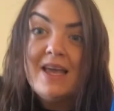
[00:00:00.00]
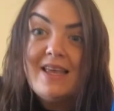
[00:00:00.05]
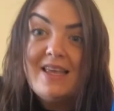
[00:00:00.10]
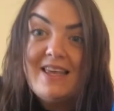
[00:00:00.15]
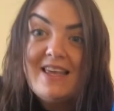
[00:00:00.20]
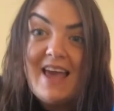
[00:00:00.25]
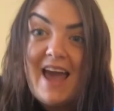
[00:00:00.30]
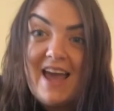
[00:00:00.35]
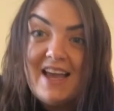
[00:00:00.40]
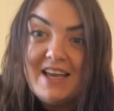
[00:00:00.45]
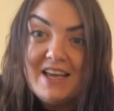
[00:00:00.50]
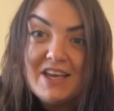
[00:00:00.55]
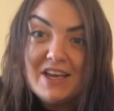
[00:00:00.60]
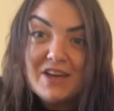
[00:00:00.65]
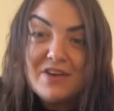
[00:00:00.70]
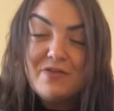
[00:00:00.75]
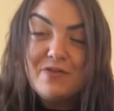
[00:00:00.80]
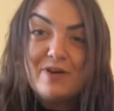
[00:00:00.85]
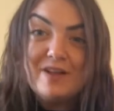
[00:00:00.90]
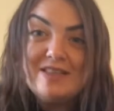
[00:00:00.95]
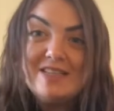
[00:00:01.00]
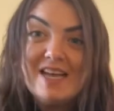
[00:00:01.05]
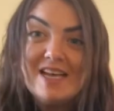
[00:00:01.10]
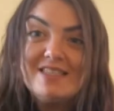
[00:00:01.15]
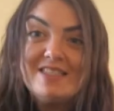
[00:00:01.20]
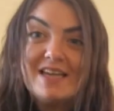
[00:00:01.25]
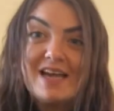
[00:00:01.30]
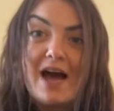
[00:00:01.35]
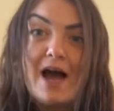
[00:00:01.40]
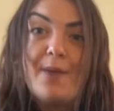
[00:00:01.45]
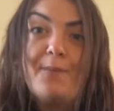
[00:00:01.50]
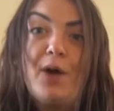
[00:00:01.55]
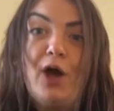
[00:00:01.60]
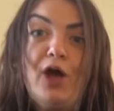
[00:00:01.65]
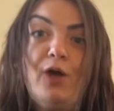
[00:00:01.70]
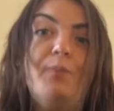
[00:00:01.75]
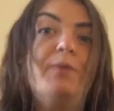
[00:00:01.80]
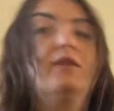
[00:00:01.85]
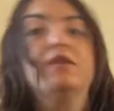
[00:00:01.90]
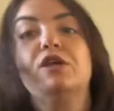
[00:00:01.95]
cake. Fantastic. I'm
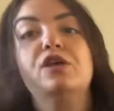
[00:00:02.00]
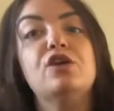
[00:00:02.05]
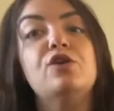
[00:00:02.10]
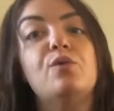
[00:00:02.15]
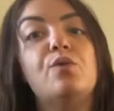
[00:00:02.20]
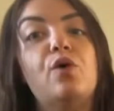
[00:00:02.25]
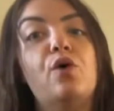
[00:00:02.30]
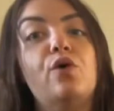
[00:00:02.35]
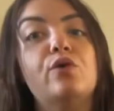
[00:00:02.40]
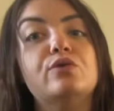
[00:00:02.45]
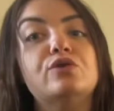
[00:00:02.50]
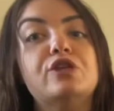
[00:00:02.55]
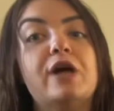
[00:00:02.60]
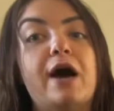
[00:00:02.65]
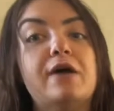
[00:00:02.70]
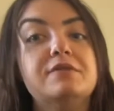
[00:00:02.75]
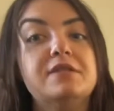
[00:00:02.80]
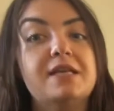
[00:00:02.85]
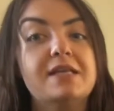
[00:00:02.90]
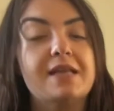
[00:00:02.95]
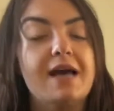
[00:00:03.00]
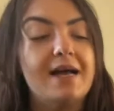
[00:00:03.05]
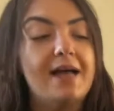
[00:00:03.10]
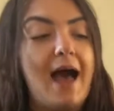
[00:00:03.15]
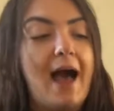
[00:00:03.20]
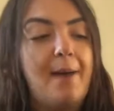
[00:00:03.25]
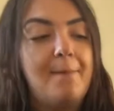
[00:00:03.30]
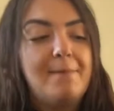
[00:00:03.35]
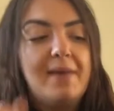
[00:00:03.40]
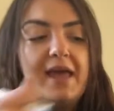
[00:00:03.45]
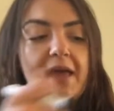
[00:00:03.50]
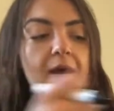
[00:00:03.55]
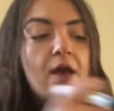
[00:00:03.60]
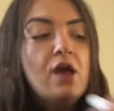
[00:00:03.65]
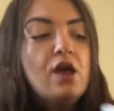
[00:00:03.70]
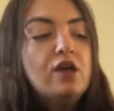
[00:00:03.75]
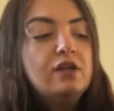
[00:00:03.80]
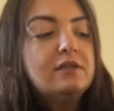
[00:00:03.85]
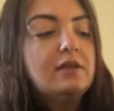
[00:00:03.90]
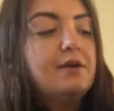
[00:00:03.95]
hoping that you were all shouting that at me.
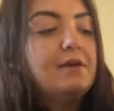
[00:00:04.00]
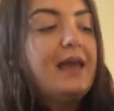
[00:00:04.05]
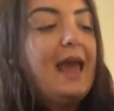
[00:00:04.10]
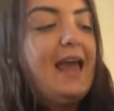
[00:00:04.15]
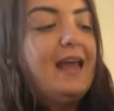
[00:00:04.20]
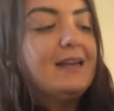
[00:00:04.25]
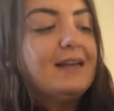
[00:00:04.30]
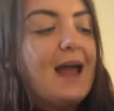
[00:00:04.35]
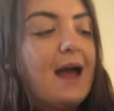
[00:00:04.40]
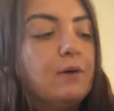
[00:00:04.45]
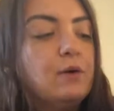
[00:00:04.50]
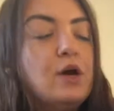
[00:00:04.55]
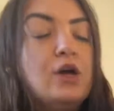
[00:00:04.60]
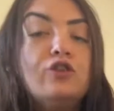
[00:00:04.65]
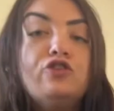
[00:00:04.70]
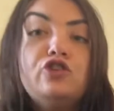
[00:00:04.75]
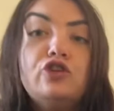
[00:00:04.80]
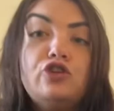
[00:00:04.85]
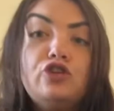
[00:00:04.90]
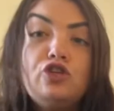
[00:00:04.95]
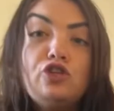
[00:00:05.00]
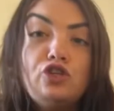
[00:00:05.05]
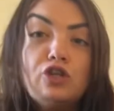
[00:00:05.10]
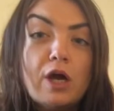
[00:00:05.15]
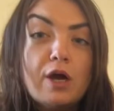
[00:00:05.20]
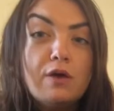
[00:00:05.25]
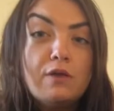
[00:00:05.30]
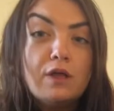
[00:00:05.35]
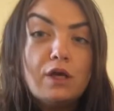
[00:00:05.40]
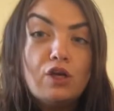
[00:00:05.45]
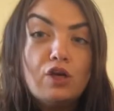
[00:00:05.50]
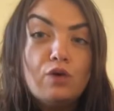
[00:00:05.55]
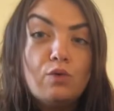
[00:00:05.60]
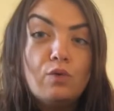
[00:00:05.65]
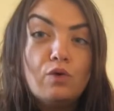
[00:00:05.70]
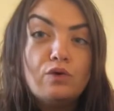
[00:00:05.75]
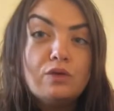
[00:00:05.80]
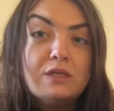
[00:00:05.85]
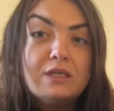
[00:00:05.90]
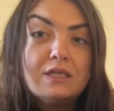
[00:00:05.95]
So cake. Now, to show that
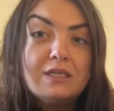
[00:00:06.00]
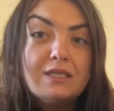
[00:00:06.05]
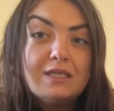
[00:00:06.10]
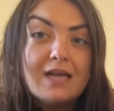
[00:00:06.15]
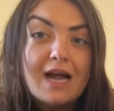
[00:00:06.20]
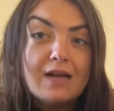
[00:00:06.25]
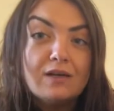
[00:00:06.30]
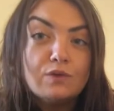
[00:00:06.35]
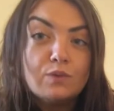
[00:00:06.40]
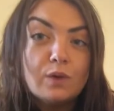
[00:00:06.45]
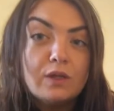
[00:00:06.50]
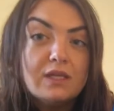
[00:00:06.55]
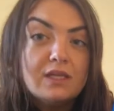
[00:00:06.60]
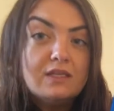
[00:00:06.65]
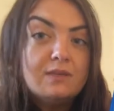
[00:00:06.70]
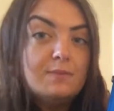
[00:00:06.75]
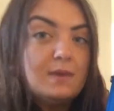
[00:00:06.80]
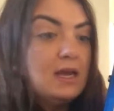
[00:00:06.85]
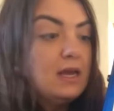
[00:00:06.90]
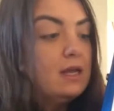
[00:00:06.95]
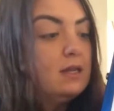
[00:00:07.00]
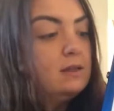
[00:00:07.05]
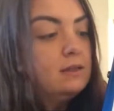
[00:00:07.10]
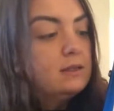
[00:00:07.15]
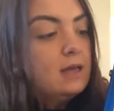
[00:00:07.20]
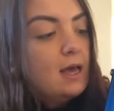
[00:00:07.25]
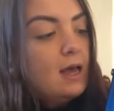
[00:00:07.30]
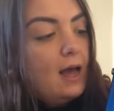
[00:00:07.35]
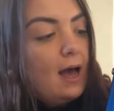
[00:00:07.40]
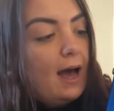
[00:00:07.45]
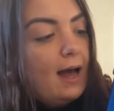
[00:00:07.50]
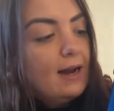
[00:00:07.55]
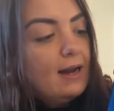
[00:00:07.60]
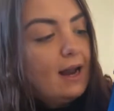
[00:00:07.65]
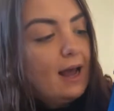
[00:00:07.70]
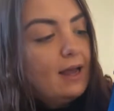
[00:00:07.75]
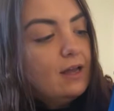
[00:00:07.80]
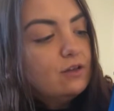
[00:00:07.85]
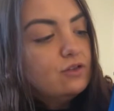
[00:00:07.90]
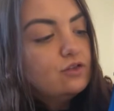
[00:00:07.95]
you understand what this means, I'd
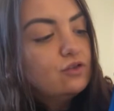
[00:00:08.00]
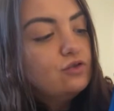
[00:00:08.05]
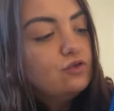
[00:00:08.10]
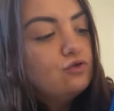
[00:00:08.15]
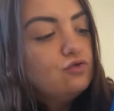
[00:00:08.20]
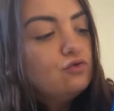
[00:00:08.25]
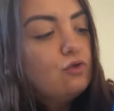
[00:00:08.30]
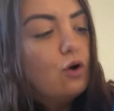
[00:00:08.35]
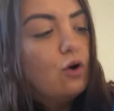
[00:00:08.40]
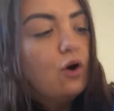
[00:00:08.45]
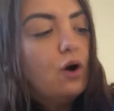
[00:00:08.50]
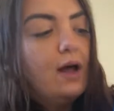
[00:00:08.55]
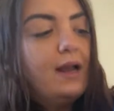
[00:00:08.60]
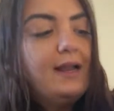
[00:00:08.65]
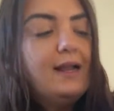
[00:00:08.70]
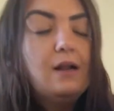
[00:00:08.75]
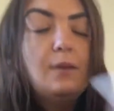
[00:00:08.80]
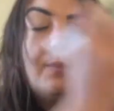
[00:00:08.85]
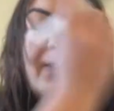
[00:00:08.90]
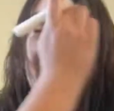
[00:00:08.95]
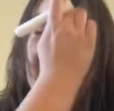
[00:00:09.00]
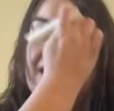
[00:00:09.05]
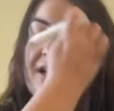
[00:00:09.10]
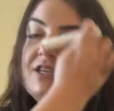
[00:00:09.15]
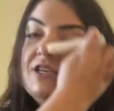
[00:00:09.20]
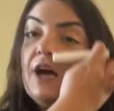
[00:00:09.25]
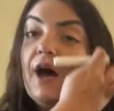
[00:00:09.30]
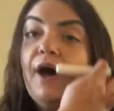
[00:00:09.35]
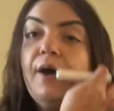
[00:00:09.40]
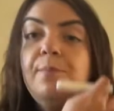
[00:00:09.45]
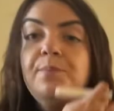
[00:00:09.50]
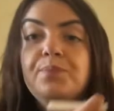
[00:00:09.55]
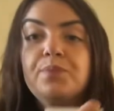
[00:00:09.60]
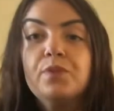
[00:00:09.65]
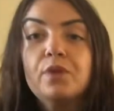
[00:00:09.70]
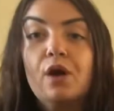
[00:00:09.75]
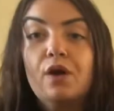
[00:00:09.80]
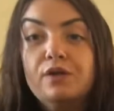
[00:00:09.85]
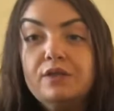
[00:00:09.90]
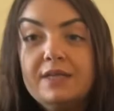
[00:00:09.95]
like you just to draw a little picture
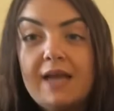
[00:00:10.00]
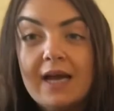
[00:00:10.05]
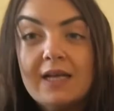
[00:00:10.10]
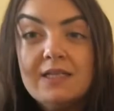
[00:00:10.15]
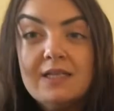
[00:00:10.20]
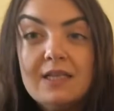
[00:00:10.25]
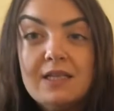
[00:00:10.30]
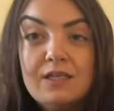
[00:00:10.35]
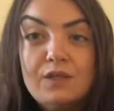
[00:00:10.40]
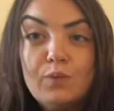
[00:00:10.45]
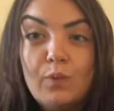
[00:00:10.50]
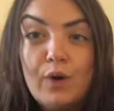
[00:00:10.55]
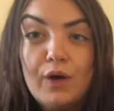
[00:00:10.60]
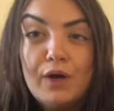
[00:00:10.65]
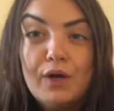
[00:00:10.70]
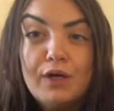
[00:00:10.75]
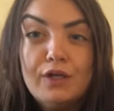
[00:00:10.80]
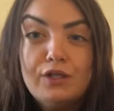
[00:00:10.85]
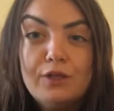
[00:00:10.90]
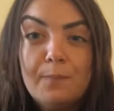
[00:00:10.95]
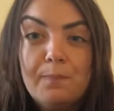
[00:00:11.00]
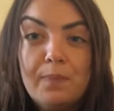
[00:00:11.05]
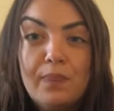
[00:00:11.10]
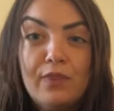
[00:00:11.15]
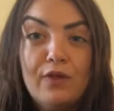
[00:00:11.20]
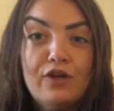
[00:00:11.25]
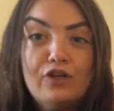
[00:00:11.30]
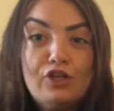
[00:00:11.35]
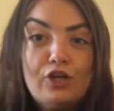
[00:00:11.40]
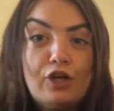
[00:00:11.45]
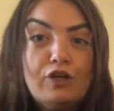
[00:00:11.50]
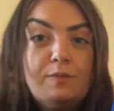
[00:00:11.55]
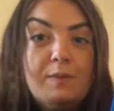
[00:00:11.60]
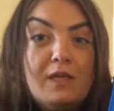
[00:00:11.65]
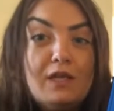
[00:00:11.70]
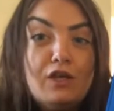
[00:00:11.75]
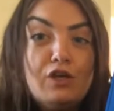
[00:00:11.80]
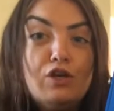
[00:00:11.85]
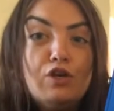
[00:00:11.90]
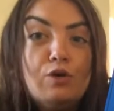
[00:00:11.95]
next to this word that shows me
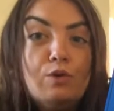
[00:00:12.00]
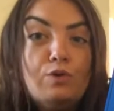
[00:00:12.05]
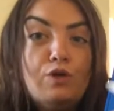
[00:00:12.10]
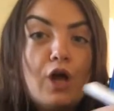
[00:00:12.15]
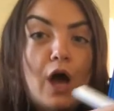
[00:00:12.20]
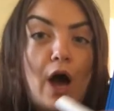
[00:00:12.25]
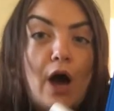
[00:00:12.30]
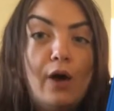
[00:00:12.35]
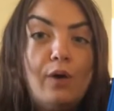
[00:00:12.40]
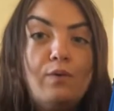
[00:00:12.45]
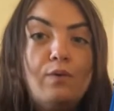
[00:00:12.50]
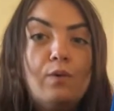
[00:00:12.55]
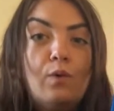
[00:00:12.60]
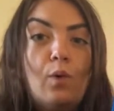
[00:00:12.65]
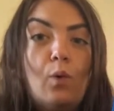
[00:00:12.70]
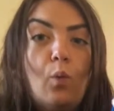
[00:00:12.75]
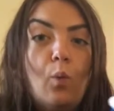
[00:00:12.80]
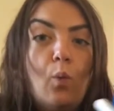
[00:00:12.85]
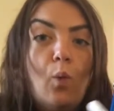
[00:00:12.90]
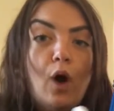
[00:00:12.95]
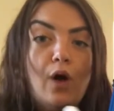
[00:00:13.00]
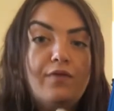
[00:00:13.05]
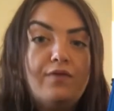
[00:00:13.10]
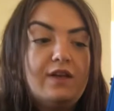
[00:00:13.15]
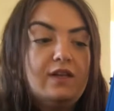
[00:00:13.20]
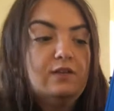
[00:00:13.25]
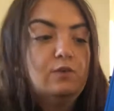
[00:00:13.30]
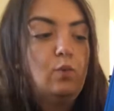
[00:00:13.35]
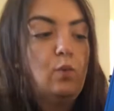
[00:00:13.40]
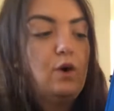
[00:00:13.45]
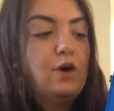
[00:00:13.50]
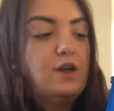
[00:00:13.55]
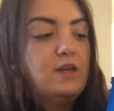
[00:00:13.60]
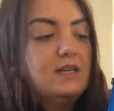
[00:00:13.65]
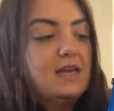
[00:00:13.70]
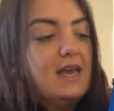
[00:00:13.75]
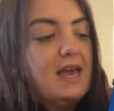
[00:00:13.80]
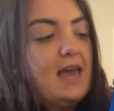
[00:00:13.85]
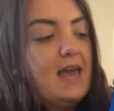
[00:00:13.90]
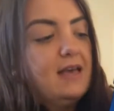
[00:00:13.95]
that you know what this
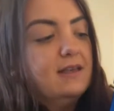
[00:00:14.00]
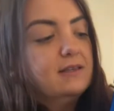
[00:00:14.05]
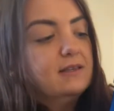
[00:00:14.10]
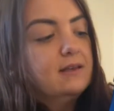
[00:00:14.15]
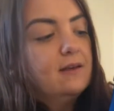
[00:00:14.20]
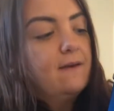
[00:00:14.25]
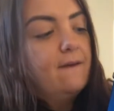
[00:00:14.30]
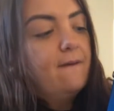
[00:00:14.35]
word is.